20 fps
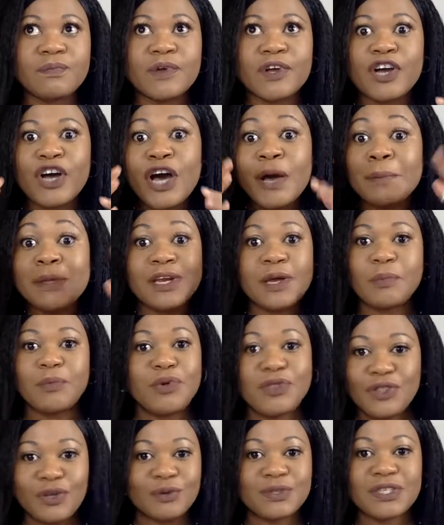coming up
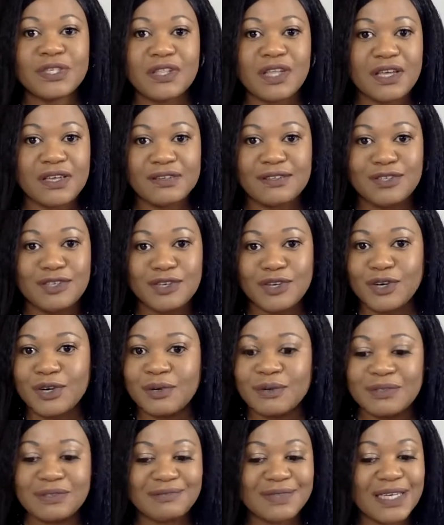with those things you
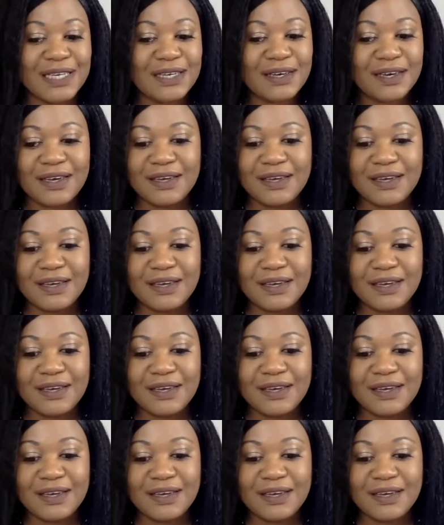know it,